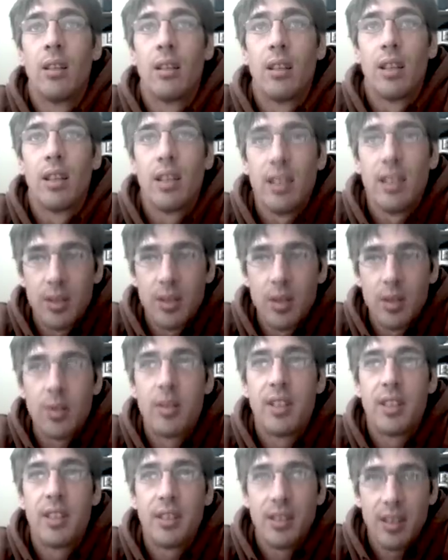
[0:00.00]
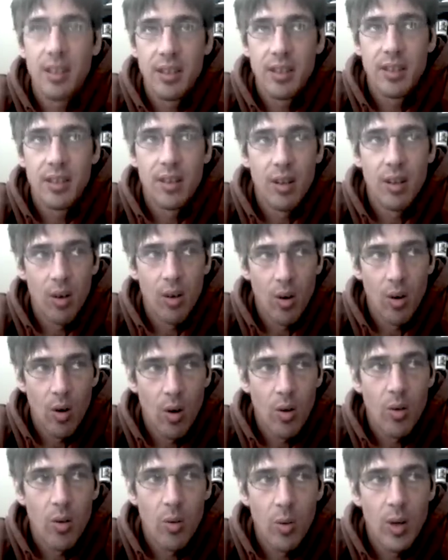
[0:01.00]
And so this is
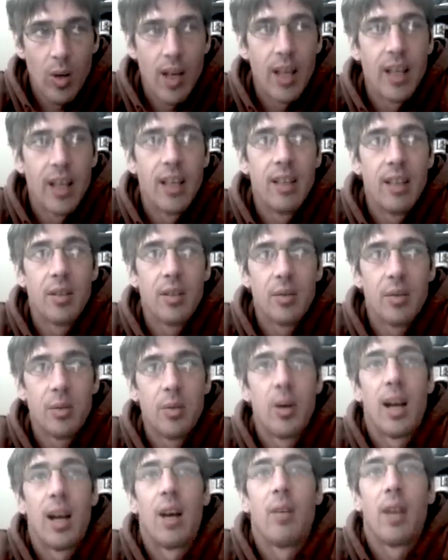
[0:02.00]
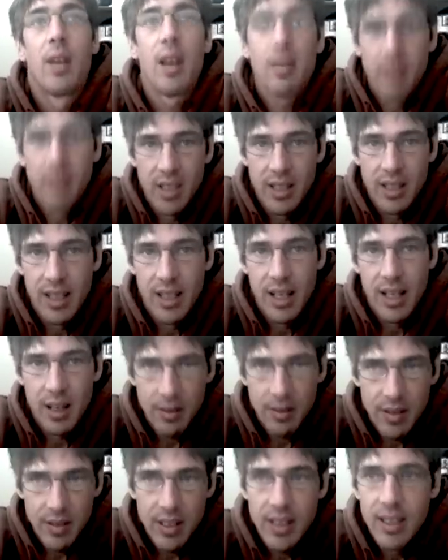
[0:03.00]
all the way throughout everything.
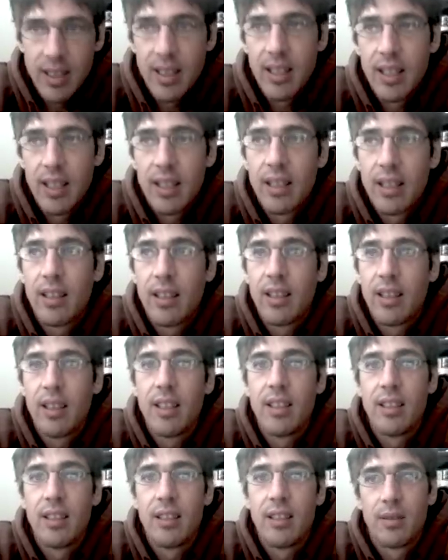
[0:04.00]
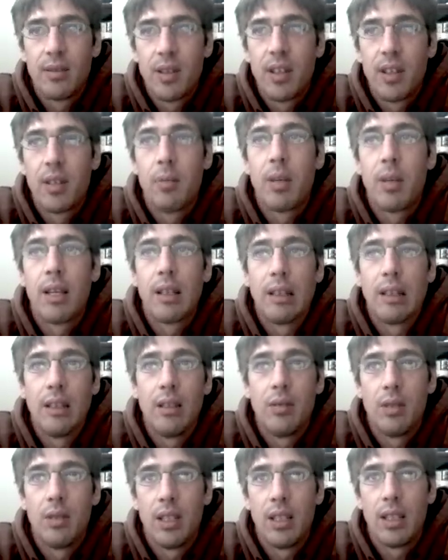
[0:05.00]
Everything is fundamentally
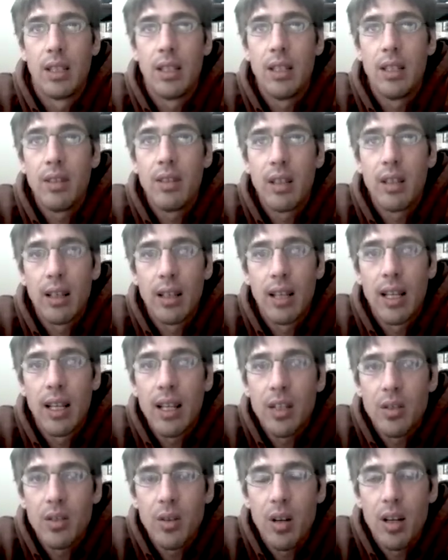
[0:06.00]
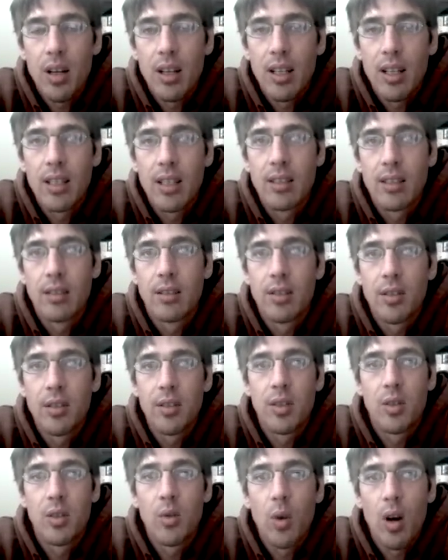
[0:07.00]
unique. Even an electron that has
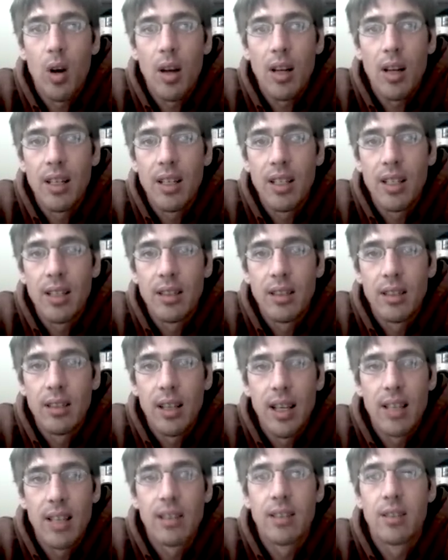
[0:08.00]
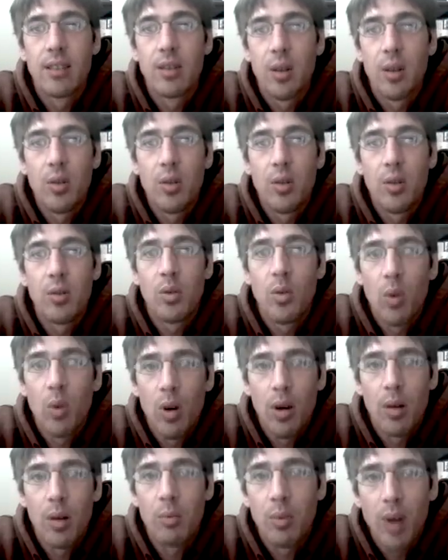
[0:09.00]
certain quantities has its own
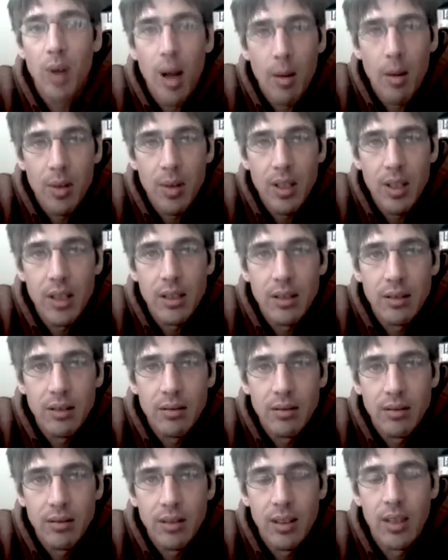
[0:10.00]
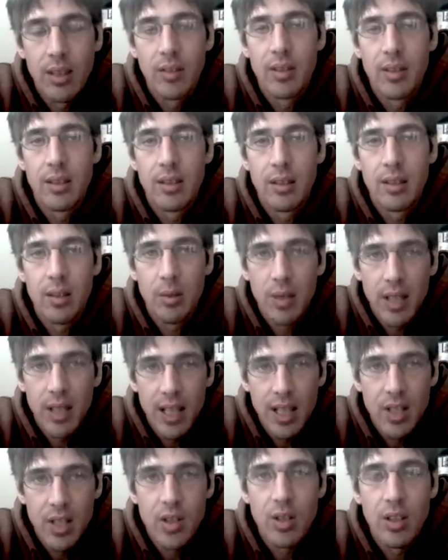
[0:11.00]
quantum properties, you know, and its
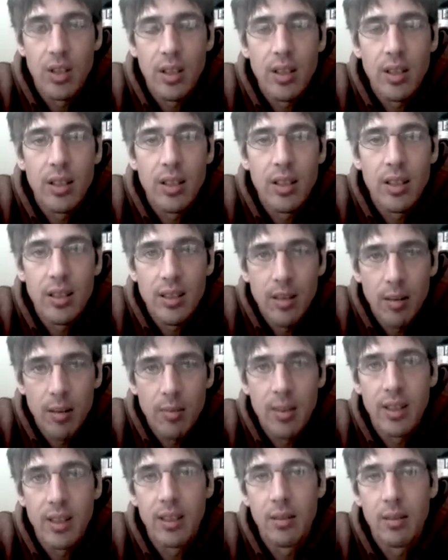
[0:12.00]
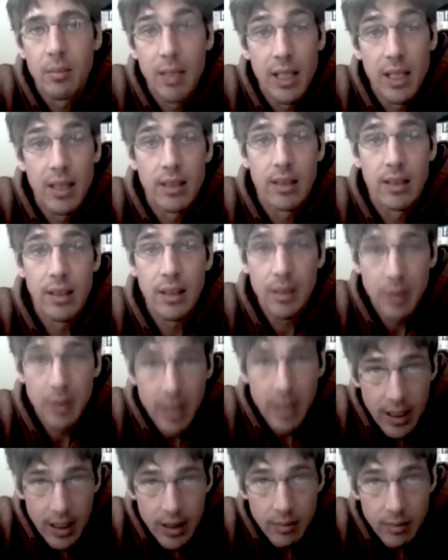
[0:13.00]
location, and something that makes it
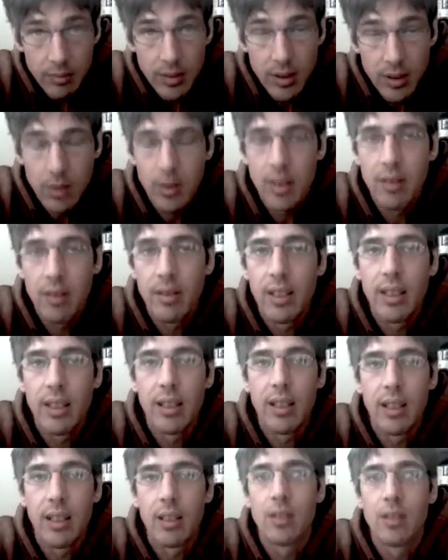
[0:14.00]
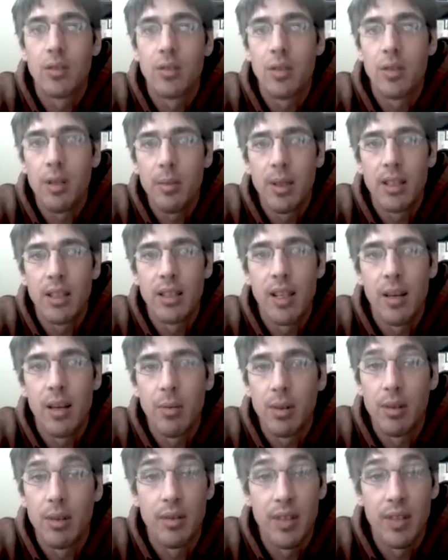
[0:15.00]
unique. So even in the extreme
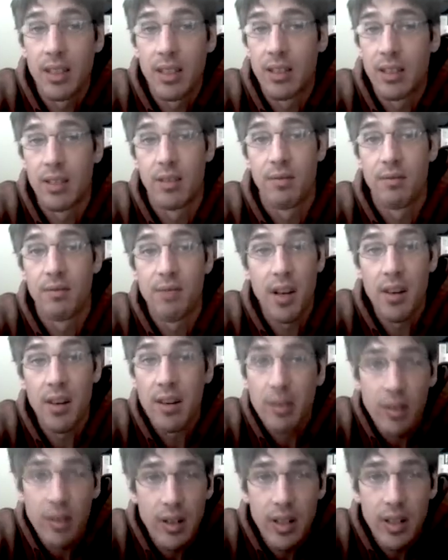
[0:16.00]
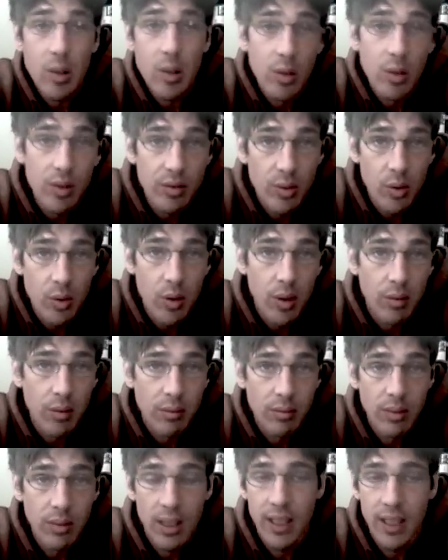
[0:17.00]
example of things that are very, very uniform,
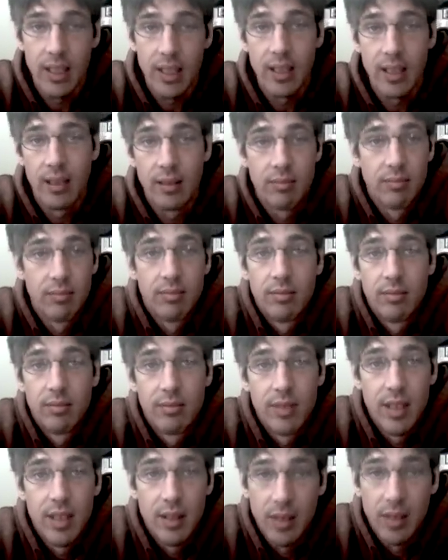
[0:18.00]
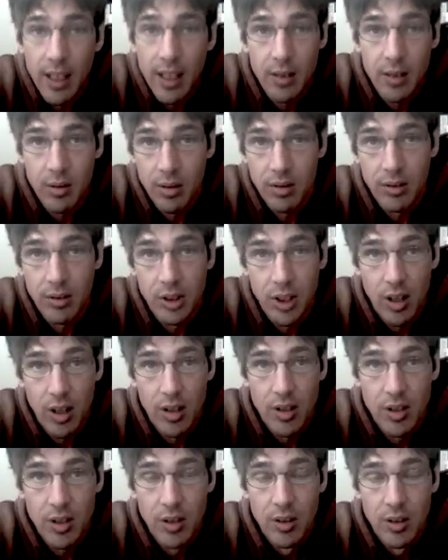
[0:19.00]
like in their electrical
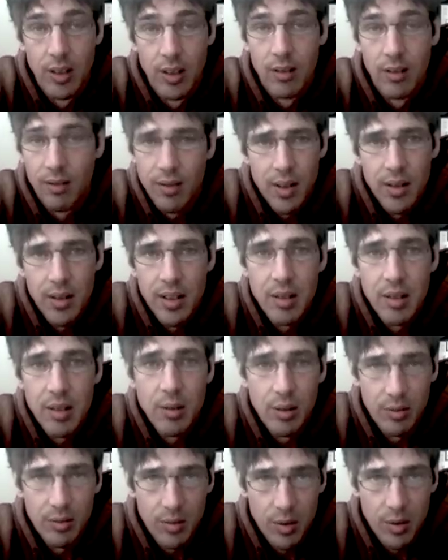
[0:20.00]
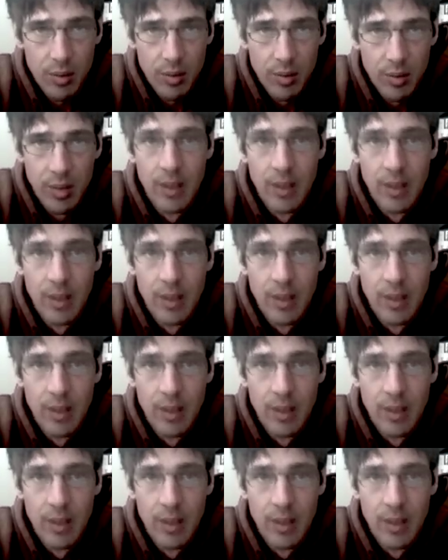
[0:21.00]
charge, very uniform,